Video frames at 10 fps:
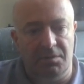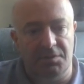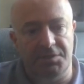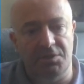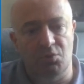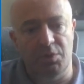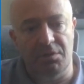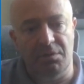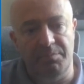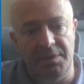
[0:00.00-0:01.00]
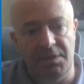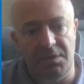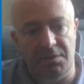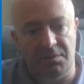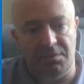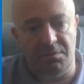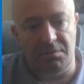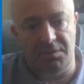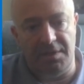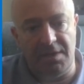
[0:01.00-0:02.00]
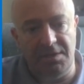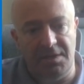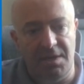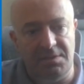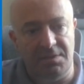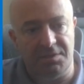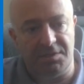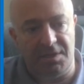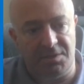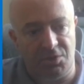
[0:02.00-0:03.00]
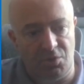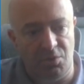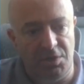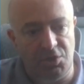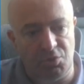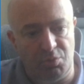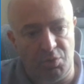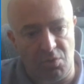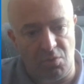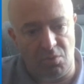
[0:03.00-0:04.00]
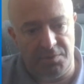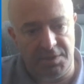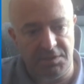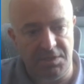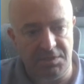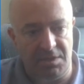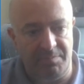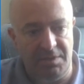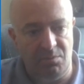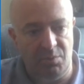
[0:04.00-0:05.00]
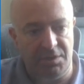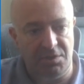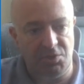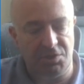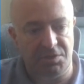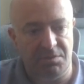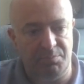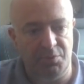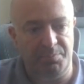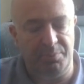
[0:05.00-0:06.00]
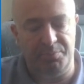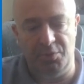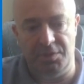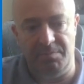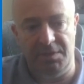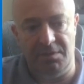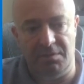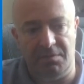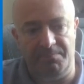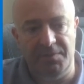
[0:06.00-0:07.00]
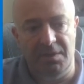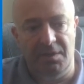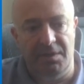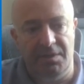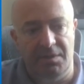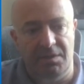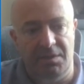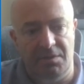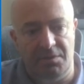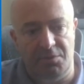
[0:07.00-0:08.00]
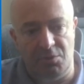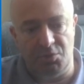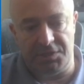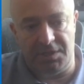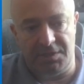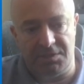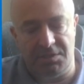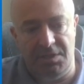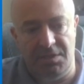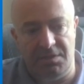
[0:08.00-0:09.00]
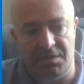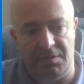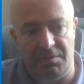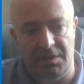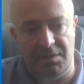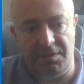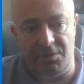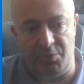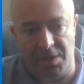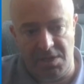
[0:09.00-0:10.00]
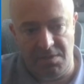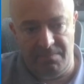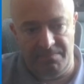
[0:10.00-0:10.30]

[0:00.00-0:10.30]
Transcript: since we're going to be dedicating sets to each row, that's easy. I mean, we can just put them in those sets in an array.